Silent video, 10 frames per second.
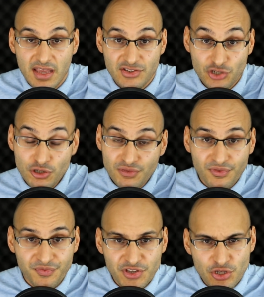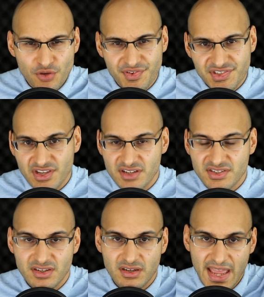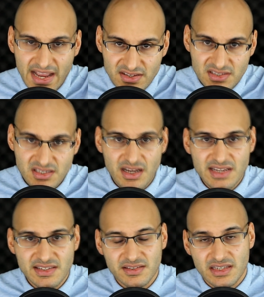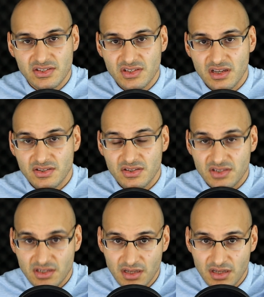is useful for you for certain exercises in certain